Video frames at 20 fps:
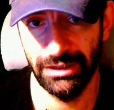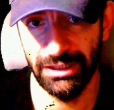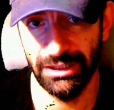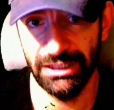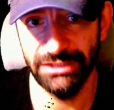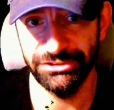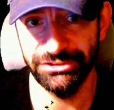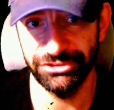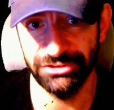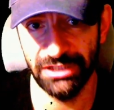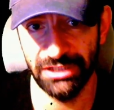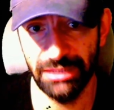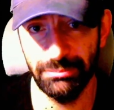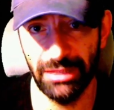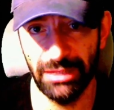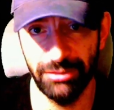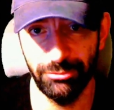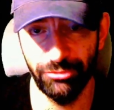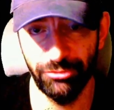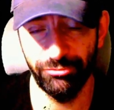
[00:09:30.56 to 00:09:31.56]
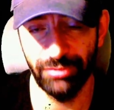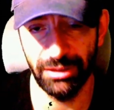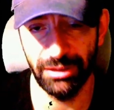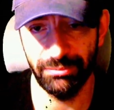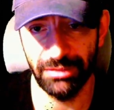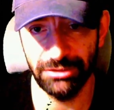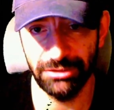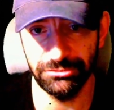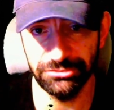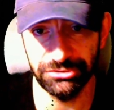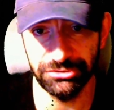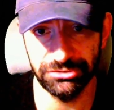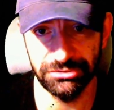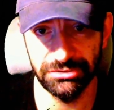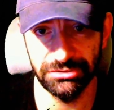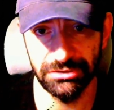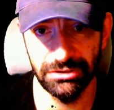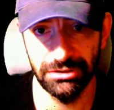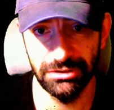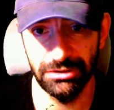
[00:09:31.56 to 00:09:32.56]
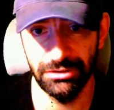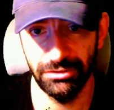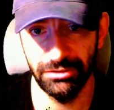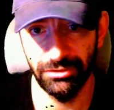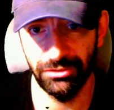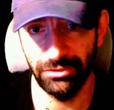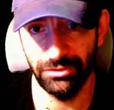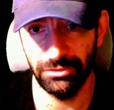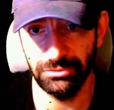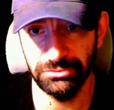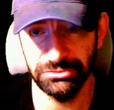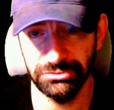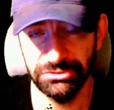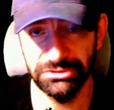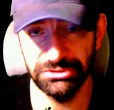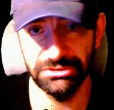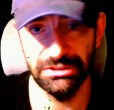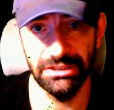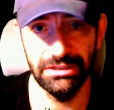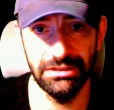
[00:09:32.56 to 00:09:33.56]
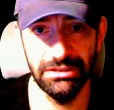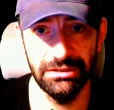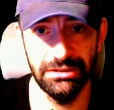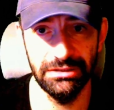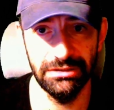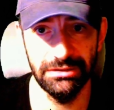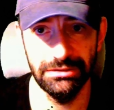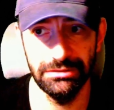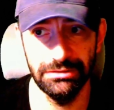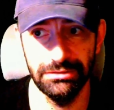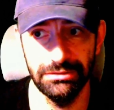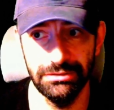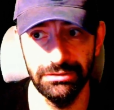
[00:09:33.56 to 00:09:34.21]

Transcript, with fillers: Each time I move my mouse, those, uh,